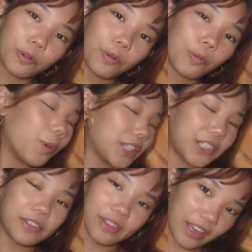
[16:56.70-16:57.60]
What do
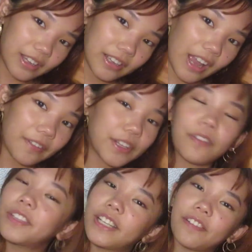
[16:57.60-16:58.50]
you think? After
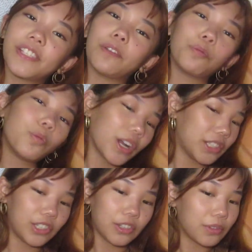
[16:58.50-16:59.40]
everything I've said,
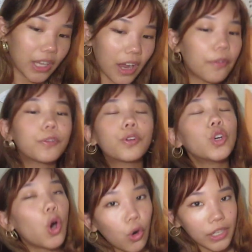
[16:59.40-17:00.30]
what do you think? Of
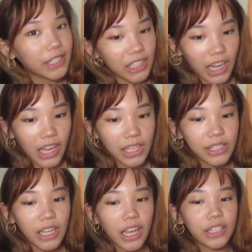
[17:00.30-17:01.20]
course it
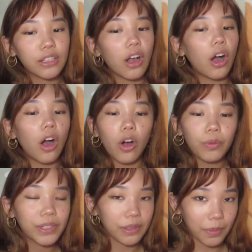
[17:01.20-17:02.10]
is. It's
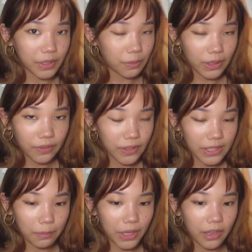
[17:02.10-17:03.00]
always a must read if it's
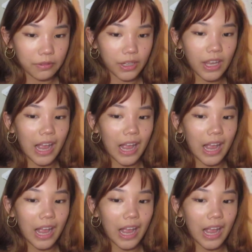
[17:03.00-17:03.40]
Emily Henry.